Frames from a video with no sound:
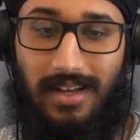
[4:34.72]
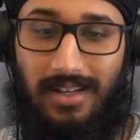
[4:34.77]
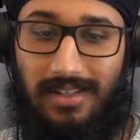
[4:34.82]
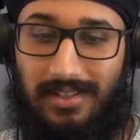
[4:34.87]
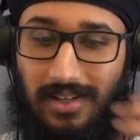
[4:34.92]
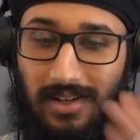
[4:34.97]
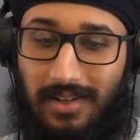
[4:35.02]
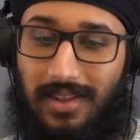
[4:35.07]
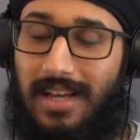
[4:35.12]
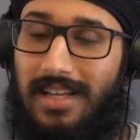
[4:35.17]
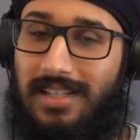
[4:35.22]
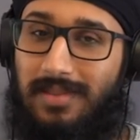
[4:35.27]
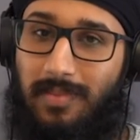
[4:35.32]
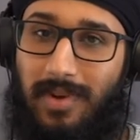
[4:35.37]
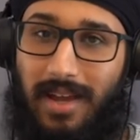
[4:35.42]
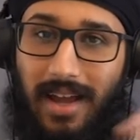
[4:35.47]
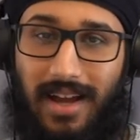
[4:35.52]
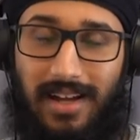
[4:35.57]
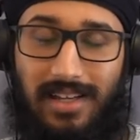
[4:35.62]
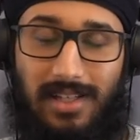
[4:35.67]
So there's
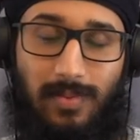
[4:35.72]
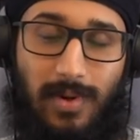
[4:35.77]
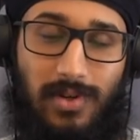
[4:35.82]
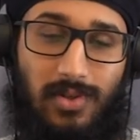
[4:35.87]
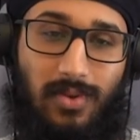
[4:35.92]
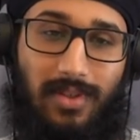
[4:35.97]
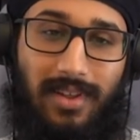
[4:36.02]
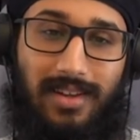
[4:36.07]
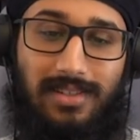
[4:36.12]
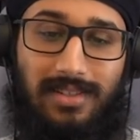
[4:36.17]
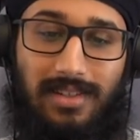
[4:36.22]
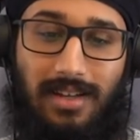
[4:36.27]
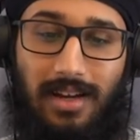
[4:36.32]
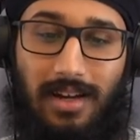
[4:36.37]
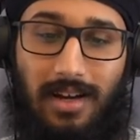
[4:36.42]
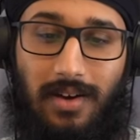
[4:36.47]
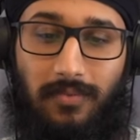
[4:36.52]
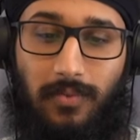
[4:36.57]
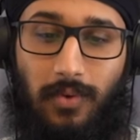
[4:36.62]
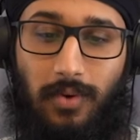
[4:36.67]
Mihak, special thanks to
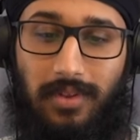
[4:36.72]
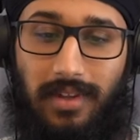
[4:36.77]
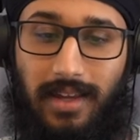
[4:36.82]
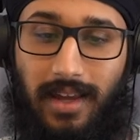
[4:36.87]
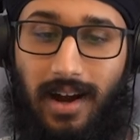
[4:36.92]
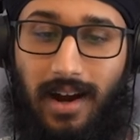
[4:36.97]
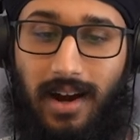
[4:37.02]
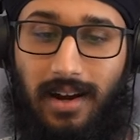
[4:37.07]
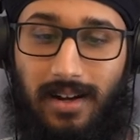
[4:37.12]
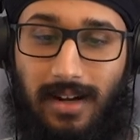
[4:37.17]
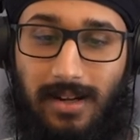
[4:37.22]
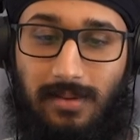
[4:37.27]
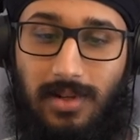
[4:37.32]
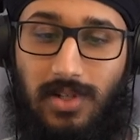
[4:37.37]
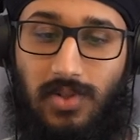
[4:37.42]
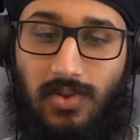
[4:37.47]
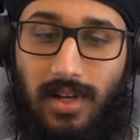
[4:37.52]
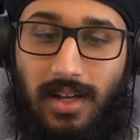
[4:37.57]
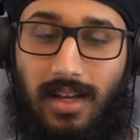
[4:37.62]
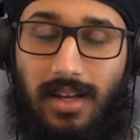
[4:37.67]
her for the art and
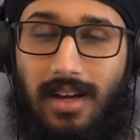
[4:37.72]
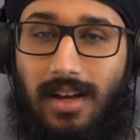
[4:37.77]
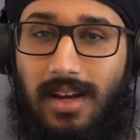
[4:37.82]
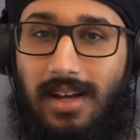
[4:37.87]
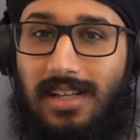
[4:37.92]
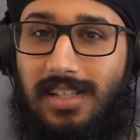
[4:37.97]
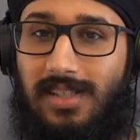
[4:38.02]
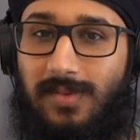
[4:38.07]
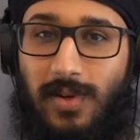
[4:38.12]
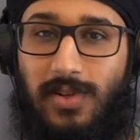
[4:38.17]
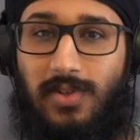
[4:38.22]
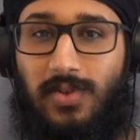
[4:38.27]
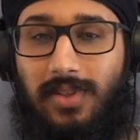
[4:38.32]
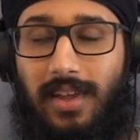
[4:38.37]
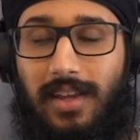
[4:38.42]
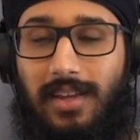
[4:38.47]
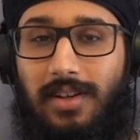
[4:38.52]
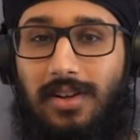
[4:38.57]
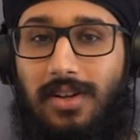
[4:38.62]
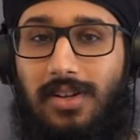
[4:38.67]
imagery. Special
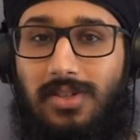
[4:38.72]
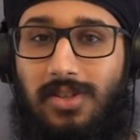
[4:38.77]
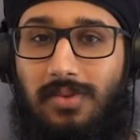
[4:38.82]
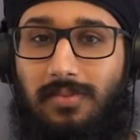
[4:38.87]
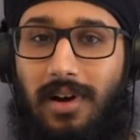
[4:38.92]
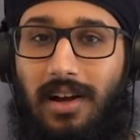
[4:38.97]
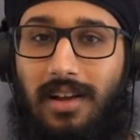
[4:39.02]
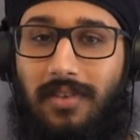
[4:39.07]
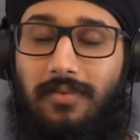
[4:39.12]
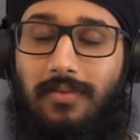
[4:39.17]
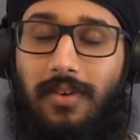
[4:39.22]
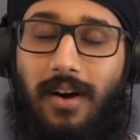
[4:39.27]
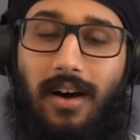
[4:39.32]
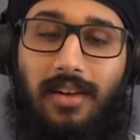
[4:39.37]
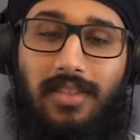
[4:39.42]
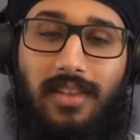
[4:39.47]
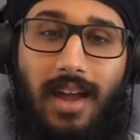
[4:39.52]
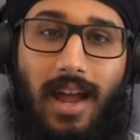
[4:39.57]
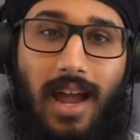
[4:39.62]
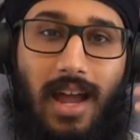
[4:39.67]
thank you to my
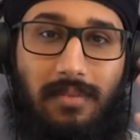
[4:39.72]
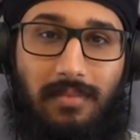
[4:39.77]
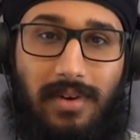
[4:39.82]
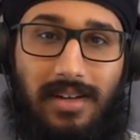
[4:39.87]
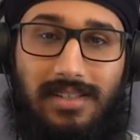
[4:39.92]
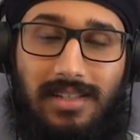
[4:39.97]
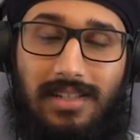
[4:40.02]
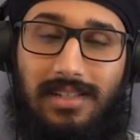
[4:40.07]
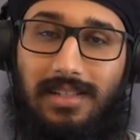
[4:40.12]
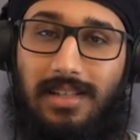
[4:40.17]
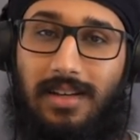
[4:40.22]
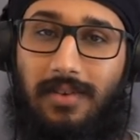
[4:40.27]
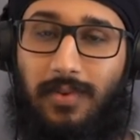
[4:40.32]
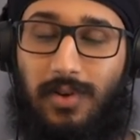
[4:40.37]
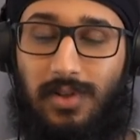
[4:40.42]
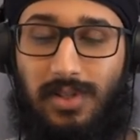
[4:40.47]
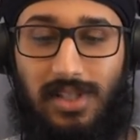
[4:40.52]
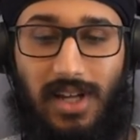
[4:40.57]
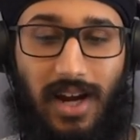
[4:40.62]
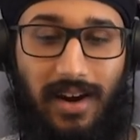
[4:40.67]
father and my sister
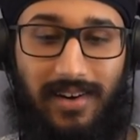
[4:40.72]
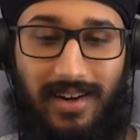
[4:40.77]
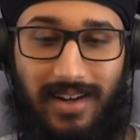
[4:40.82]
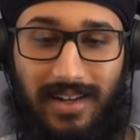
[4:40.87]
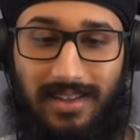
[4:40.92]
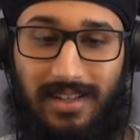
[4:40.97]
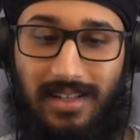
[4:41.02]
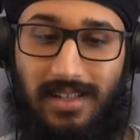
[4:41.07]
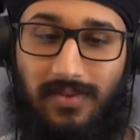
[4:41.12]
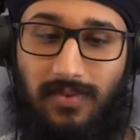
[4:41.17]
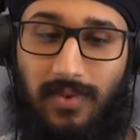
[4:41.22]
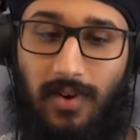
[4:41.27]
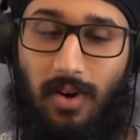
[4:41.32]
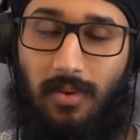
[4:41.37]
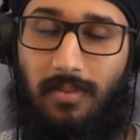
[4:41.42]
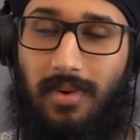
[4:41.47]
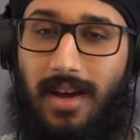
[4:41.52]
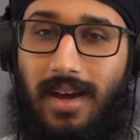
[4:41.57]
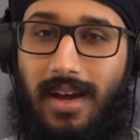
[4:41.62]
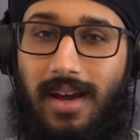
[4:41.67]
for starring in this
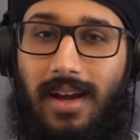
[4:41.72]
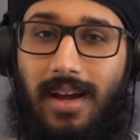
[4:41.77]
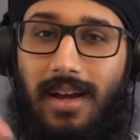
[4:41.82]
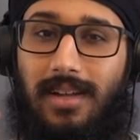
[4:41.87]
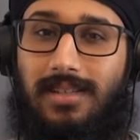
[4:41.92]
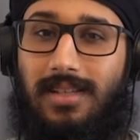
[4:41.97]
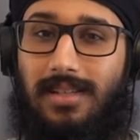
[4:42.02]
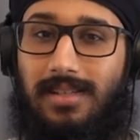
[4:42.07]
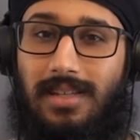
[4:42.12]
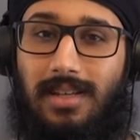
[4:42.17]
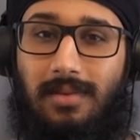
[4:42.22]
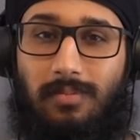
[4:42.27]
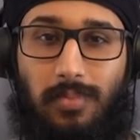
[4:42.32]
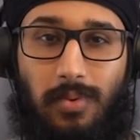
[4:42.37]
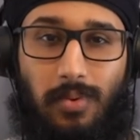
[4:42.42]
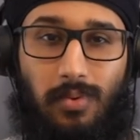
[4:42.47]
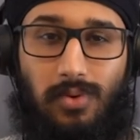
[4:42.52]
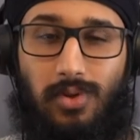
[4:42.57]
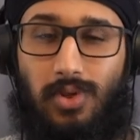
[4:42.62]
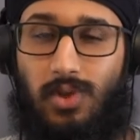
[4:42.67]
film. It's a
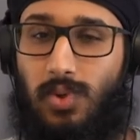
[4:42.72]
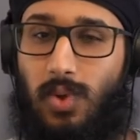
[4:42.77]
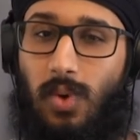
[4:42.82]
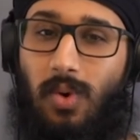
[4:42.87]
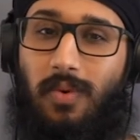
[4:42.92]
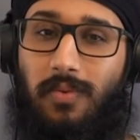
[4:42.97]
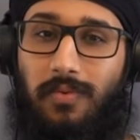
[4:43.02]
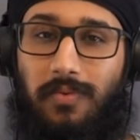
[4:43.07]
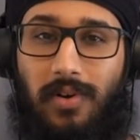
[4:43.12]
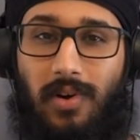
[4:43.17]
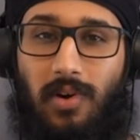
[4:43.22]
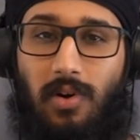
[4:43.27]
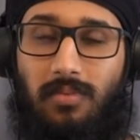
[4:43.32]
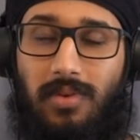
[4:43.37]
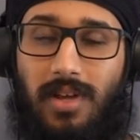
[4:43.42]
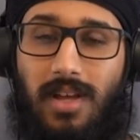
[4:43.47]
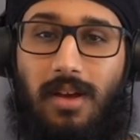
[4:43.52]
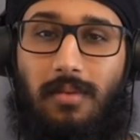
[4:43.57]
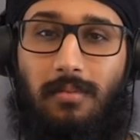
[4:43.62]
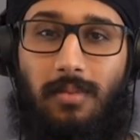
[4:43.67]
simple, short
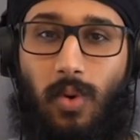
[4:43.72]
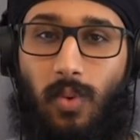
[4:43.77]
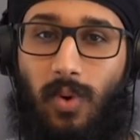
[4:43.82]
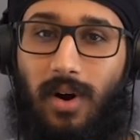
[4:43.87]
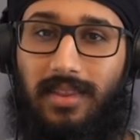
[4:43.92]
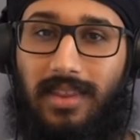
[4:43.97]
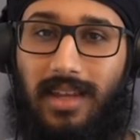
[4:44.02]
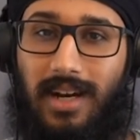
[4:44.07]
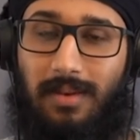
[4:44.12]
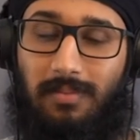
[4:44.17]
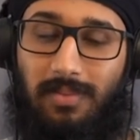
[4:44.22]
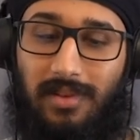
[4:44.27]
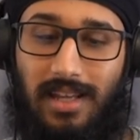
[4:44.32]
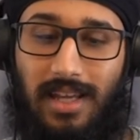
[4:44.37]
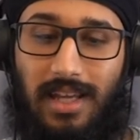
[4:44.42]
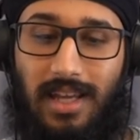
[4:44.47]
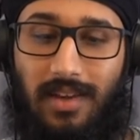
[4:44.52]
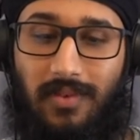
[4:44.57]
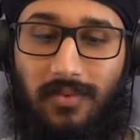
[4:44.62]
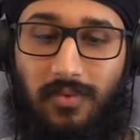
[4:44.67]
film, but one that I
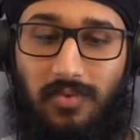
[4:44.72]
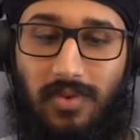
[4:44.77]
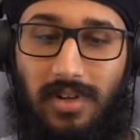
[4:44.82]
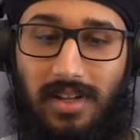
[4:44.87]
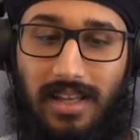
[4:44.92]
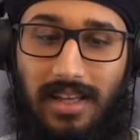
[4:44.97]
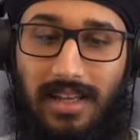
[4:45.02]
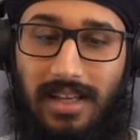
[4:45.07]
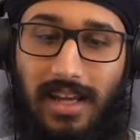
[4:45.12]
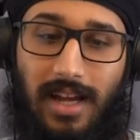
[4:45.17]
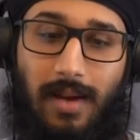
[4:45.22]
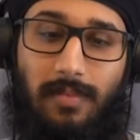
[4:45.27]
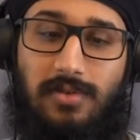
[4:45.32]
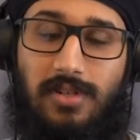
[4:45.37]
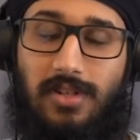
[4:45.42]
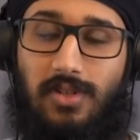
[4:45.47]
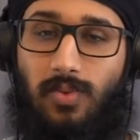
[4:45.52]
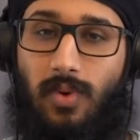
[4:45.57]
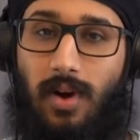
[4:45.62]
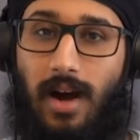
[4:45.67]
believe really
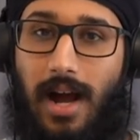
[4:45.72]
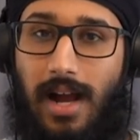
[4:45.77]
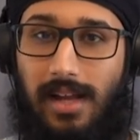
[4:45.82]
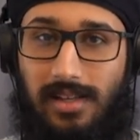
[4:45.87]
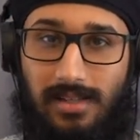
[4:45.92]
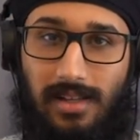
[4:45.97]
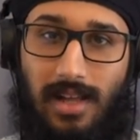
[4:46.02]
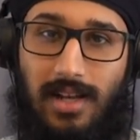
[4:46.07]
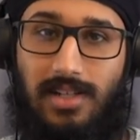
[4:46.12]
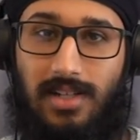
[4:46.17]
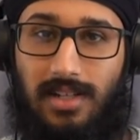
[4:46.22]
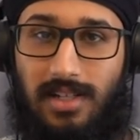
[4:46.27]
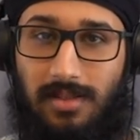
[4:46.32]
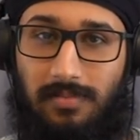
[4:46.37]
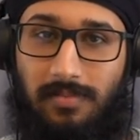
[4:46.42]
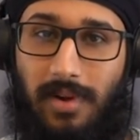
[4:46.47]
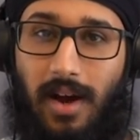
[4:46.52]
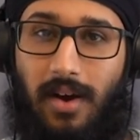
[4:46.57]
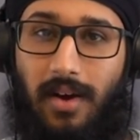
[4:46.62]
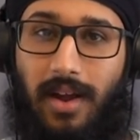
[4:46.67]
captures what isolation is
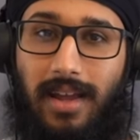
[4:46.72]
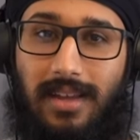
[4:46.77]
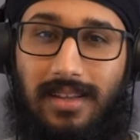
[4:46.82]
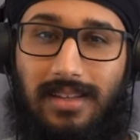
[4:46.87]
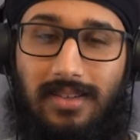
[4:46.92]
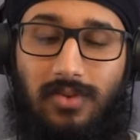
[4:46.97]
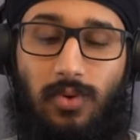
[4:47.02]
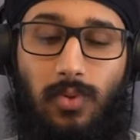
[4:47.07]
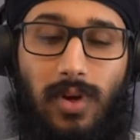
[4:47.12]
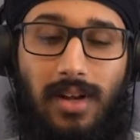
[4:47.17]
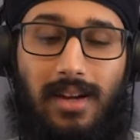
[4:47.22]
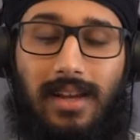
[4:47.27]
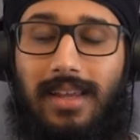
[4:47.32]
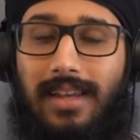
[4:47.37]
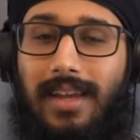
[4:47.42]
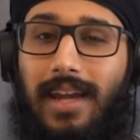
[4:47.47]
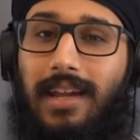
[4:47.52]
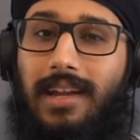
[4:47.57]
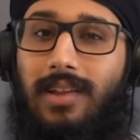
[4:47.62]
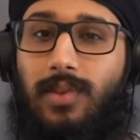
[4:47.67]
about, and quickly
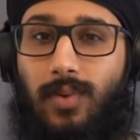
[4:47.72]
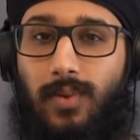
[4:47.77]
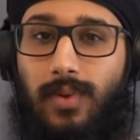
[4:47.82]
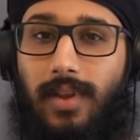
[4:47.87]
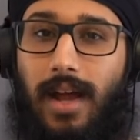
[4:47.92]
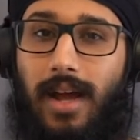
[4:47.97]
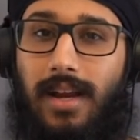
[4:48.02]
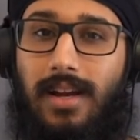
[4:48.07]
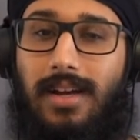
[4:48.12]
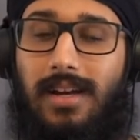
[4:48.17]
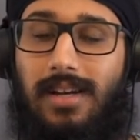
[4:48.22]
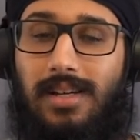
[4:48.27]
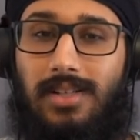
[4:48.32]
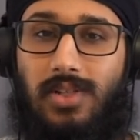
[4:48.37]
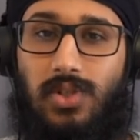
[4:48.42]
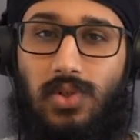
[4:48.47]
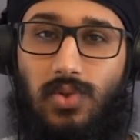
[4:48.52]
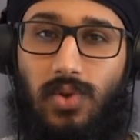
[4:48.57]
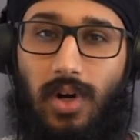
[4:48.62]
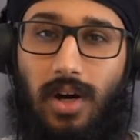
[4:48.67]
getting through that
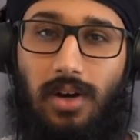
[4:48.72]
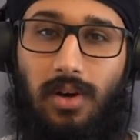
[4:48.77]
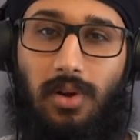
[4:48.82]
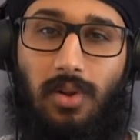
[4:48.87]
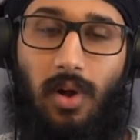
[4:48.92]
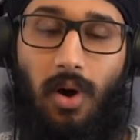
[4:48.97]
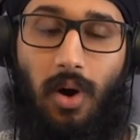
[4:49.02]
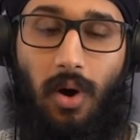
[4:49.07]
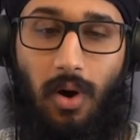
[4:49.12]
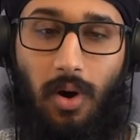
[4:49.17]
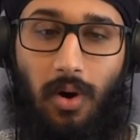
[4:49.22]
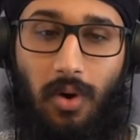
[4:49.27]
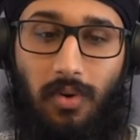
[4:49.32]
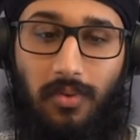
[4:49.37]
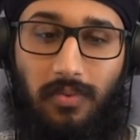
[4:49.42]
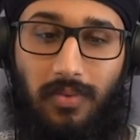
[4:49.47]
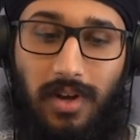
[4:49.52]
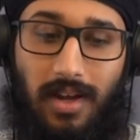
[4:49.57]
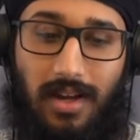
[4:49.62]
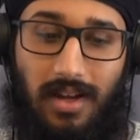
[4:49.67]
struggle
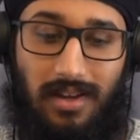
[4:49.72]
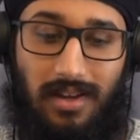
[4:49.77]
of